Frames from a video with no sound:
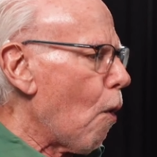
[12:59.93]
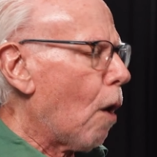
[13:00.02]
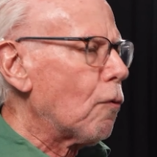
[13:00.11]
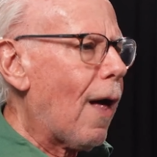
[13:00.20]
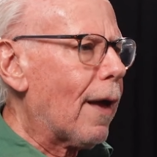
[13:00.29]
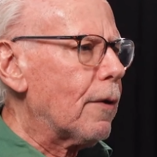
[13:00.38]
a
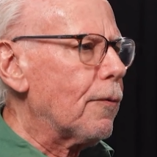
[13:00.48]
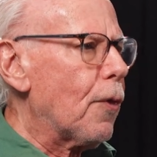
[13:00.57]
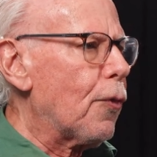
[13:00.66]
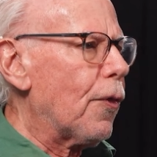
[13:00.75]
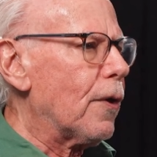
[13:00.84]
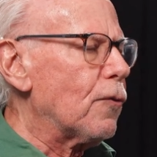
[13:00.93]
lot of the
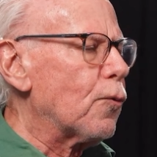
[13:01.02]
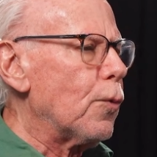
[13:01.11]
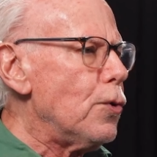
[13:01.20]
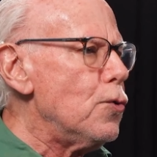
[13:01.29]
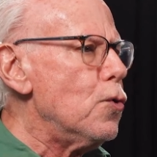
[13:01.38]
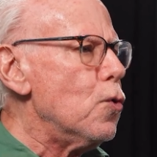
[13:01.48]
things
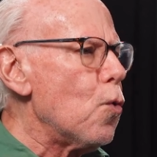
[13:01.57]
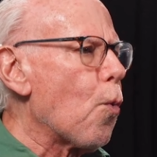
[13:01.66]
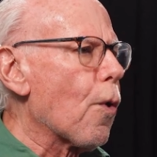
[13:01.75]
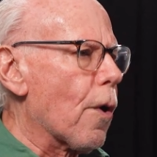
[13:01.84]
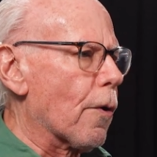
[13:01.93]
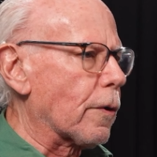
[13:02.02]
we knew
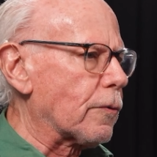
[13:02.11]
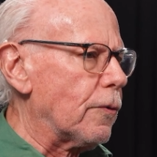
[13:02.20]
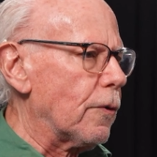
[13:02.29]
worked